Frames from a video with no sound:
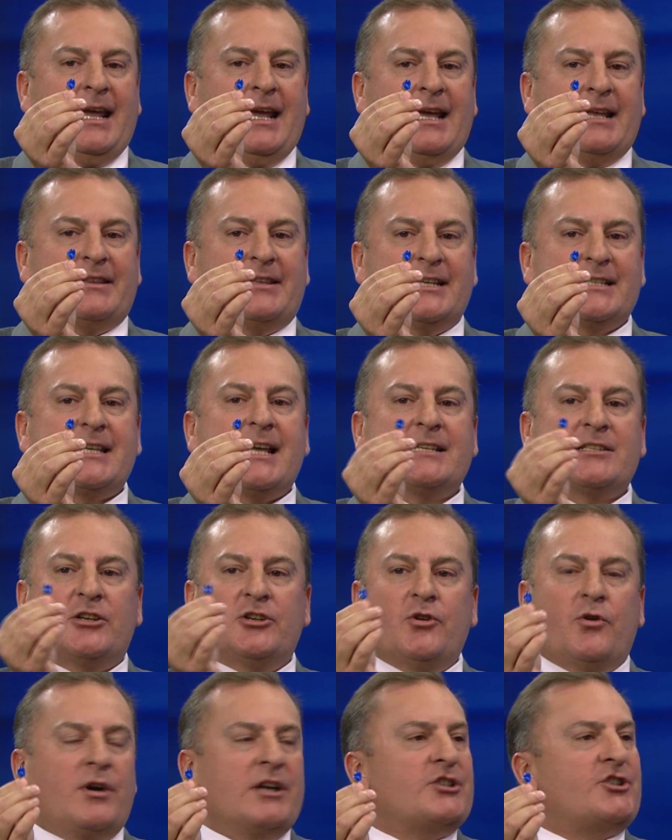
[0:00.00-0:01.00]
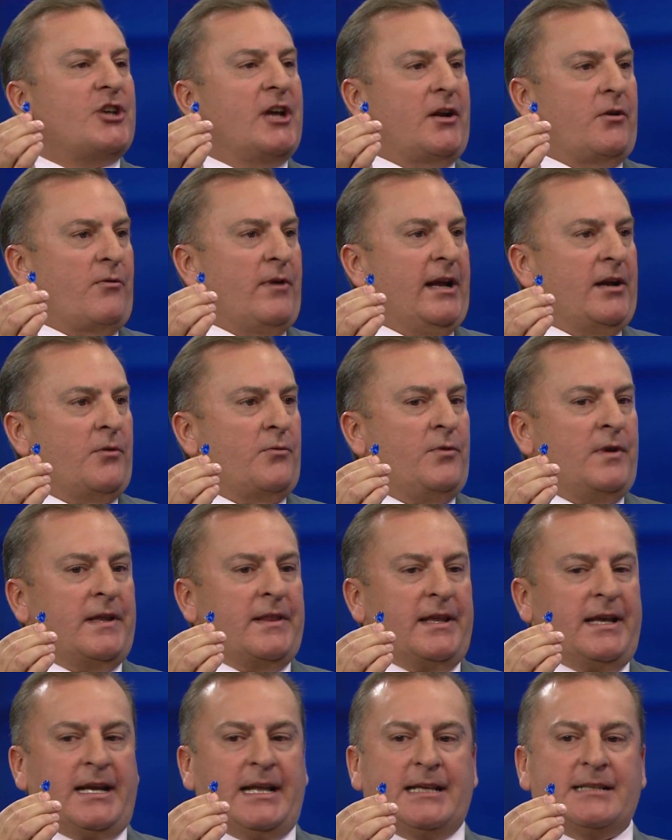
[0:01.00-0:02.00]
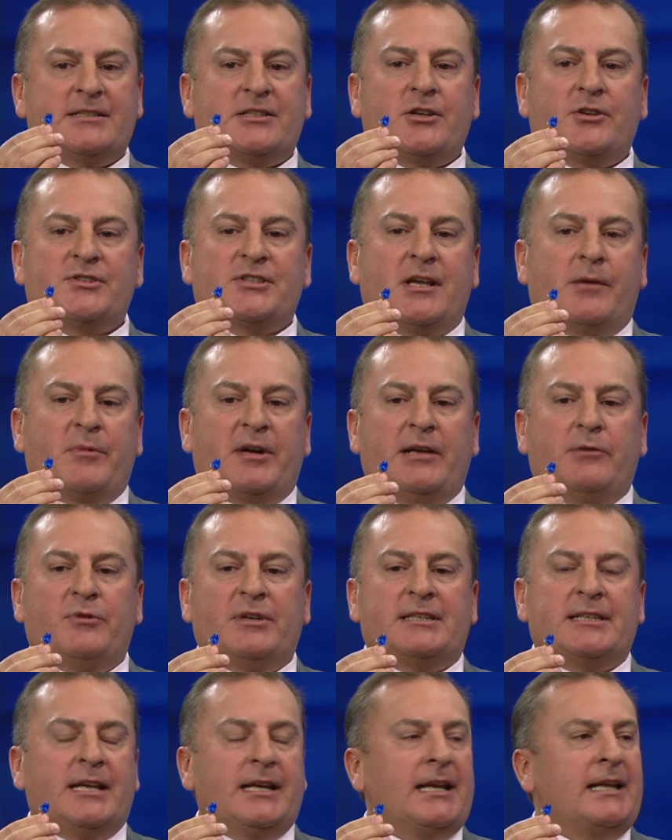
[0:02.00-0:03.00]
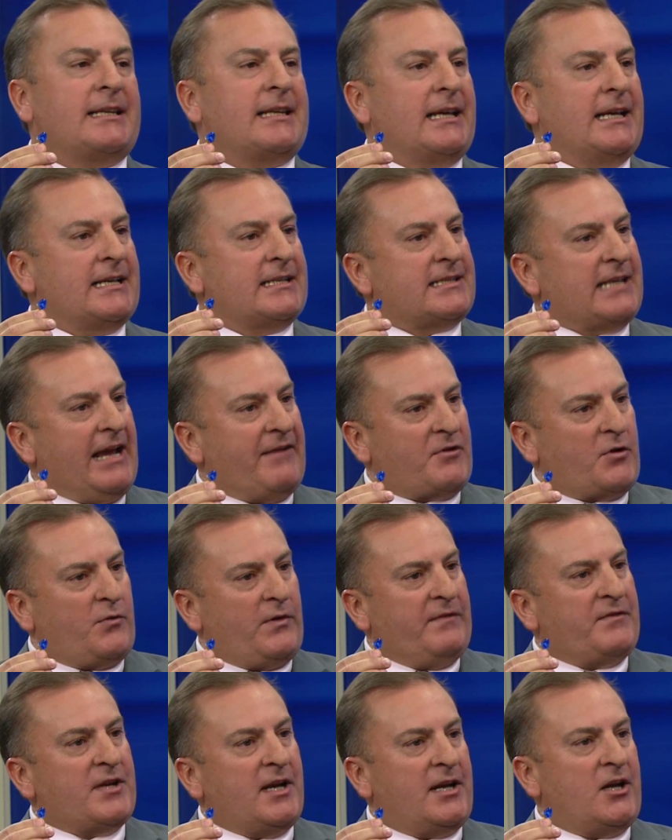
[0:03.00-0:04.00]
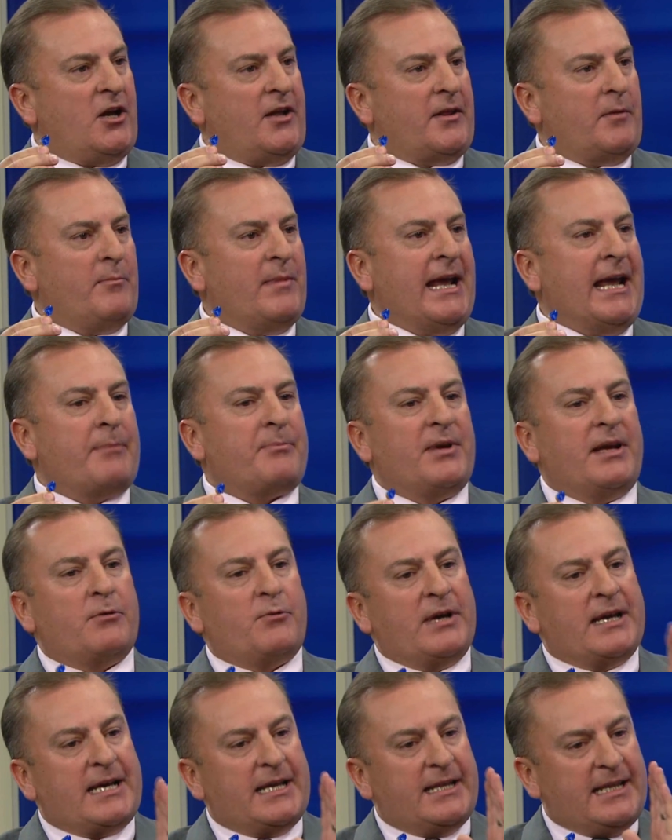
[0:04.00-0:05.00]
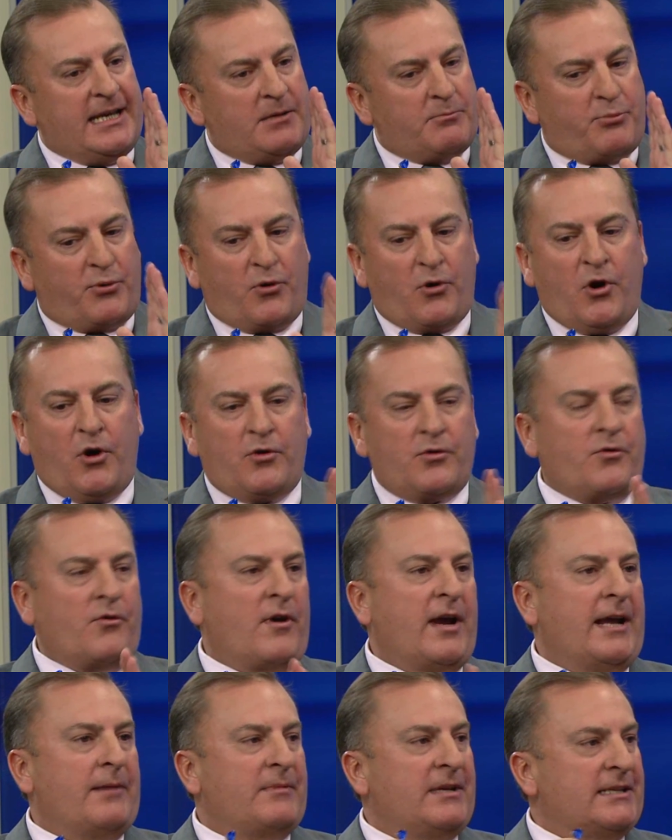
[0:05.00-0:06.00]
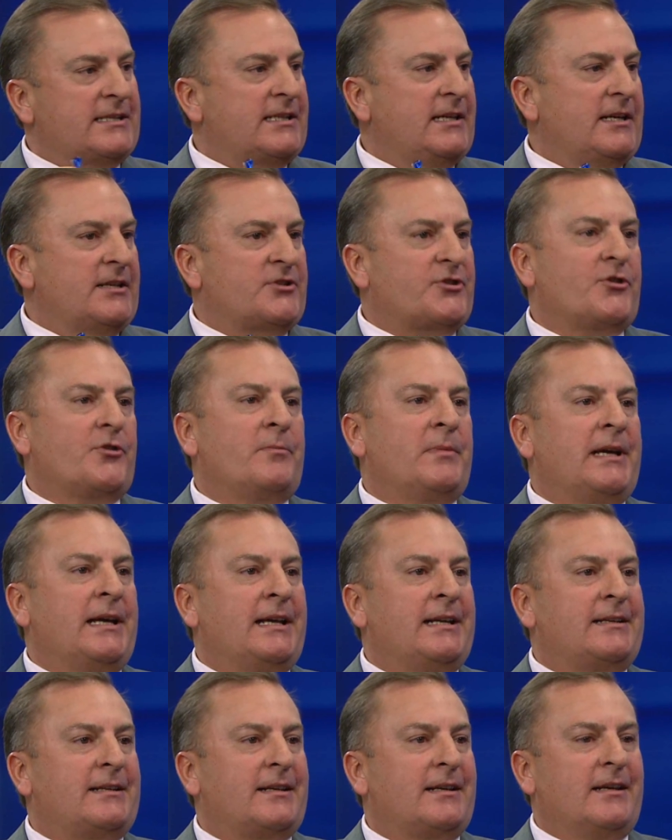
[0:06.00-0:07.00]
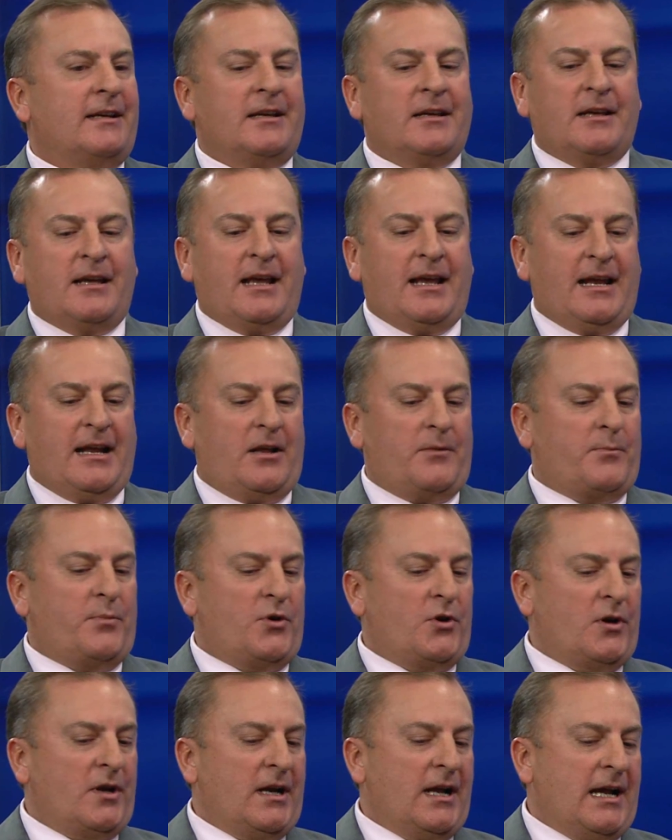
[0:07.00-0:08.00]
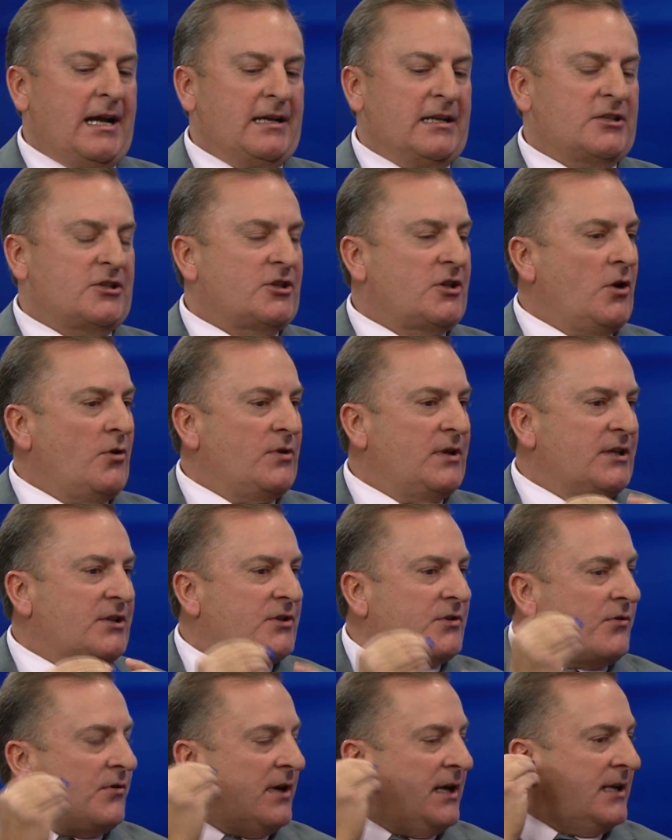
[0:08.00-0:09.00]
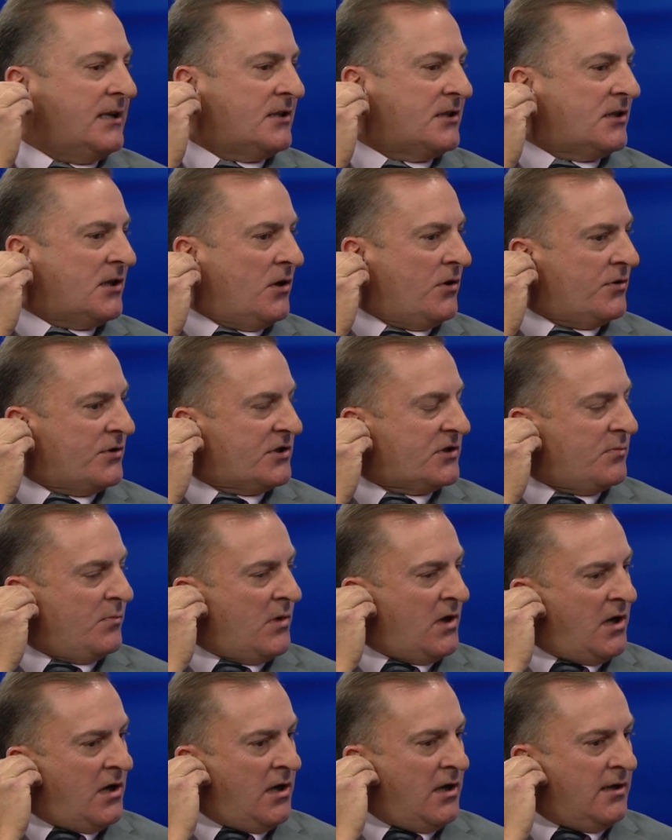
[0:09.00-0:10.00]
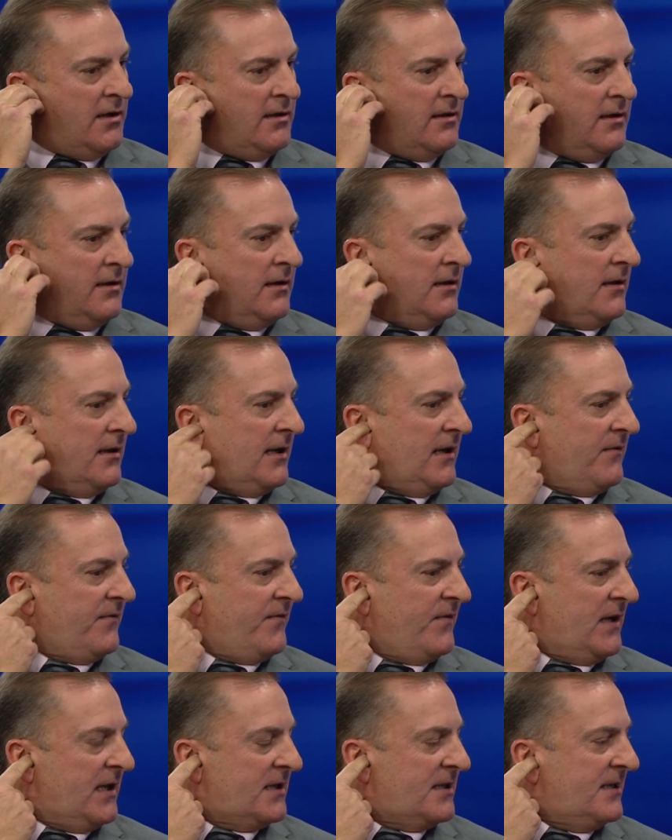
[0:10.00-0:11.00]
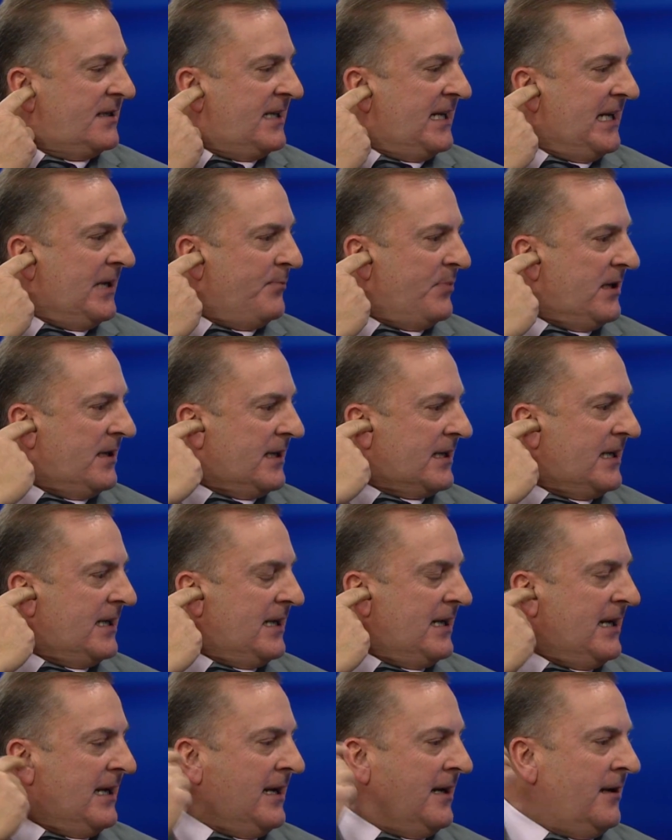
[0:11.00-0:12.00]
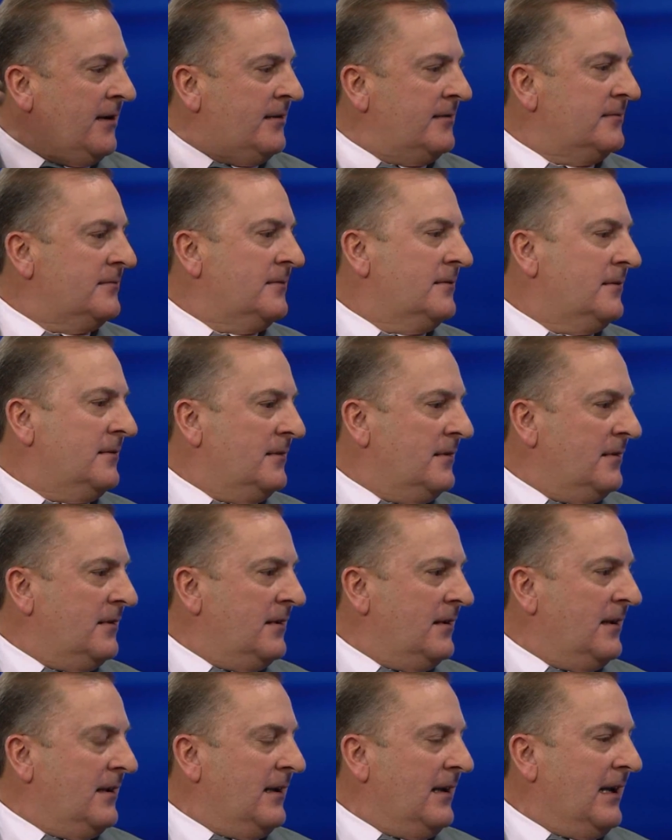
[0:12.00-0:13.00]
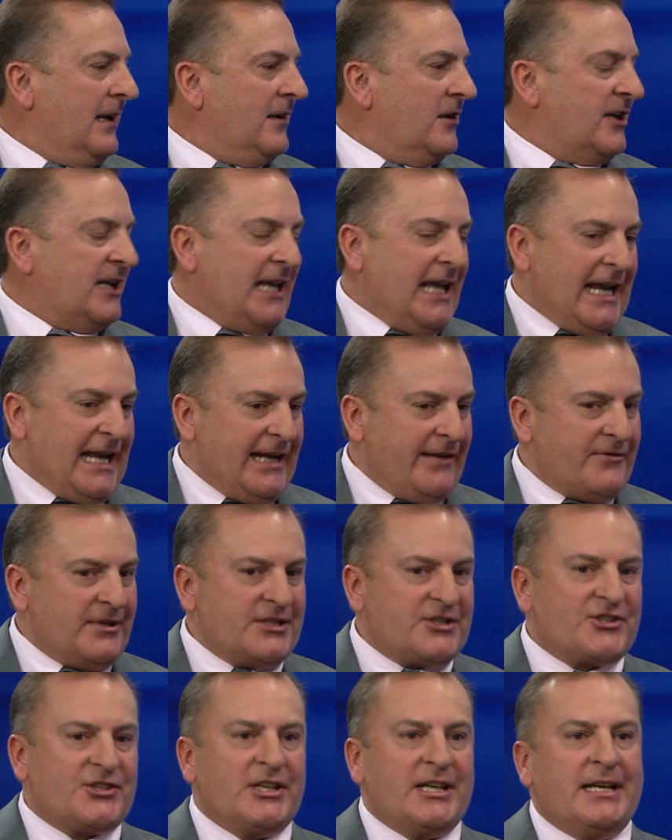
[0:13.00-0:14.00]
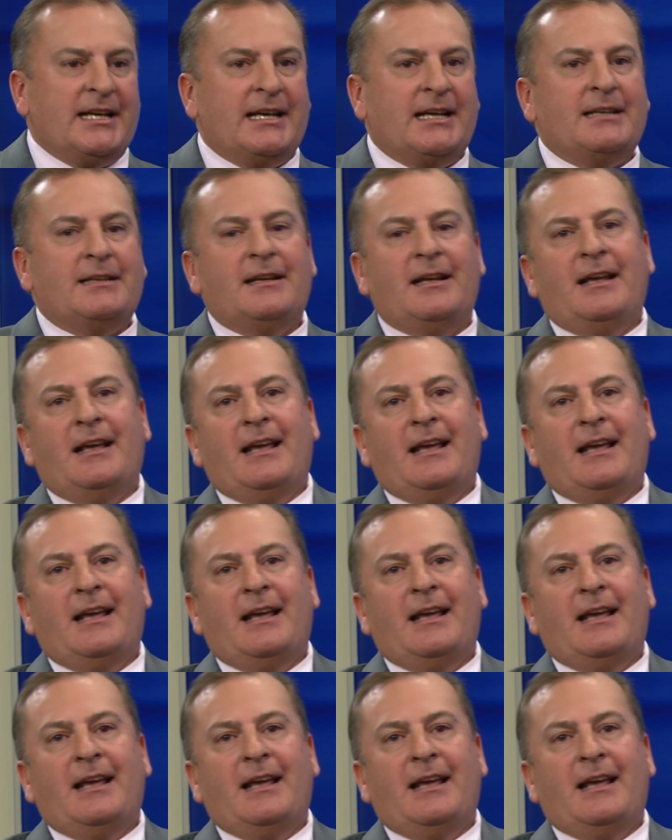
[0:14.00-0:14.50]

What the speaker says: And this has a noise generator within it. So somebody with tinnitus, after we've done all the mapping, we can then program this instrument, and I'll put it on. It's so discreet, so small. It fits deep in the canal. Can't even see it.